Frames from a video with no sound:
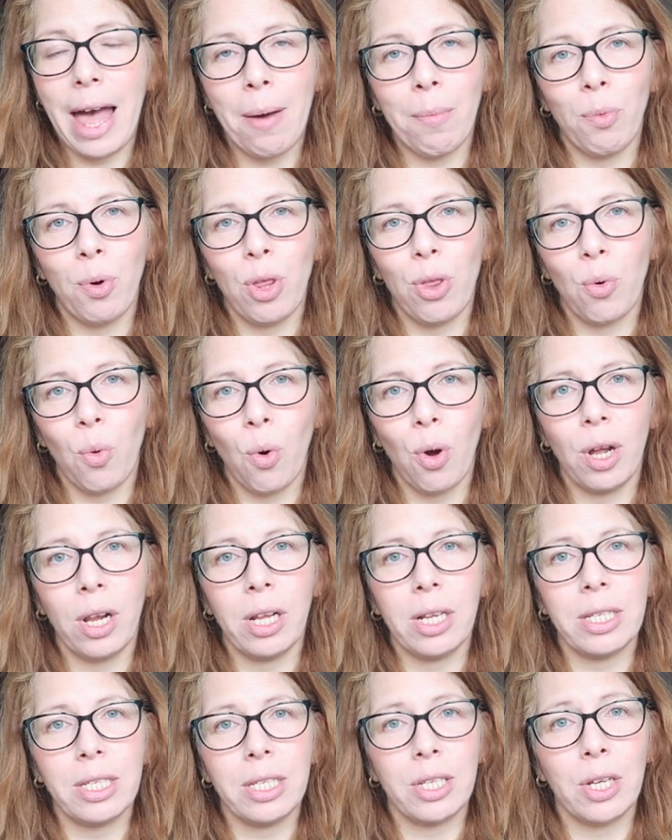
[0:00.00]
am with
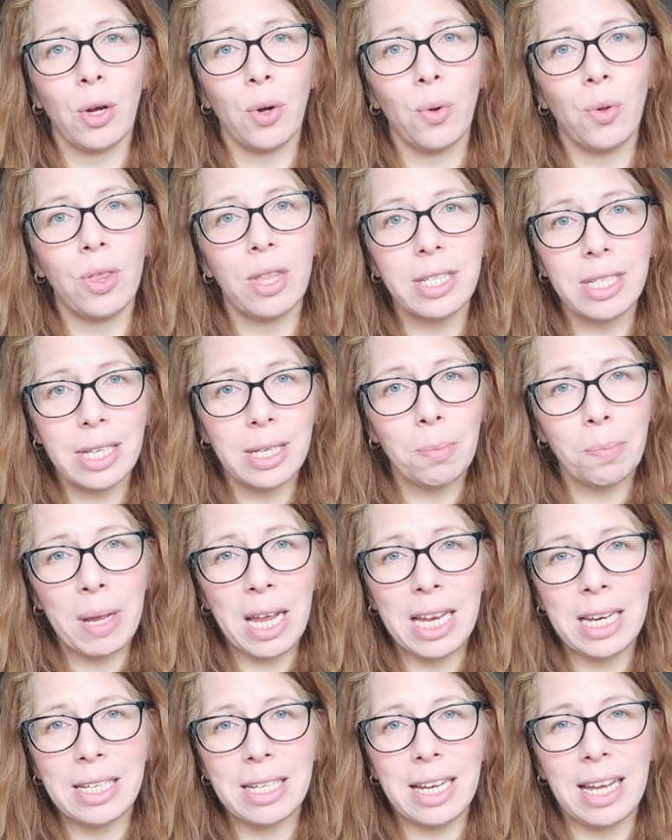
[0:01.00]
oils. So this is a
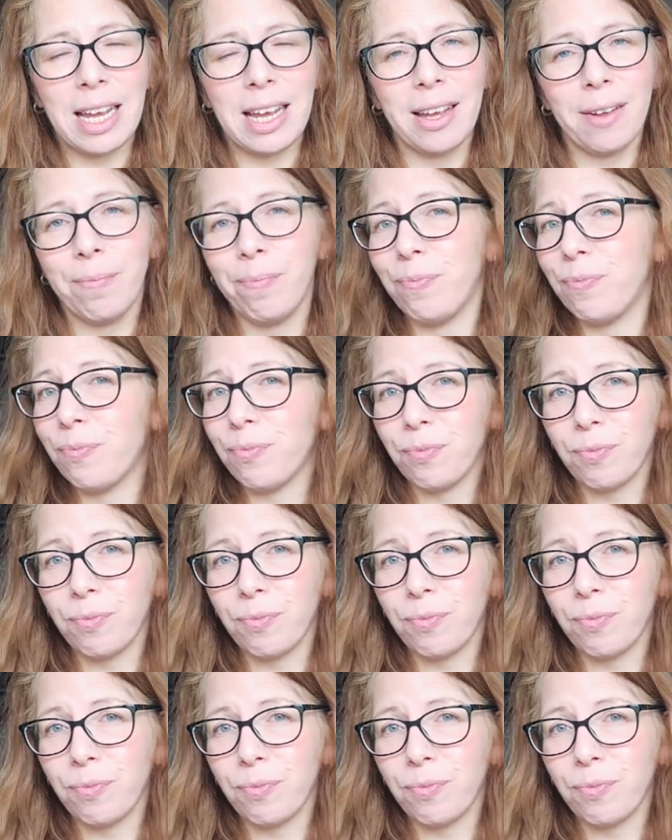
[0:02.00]
painting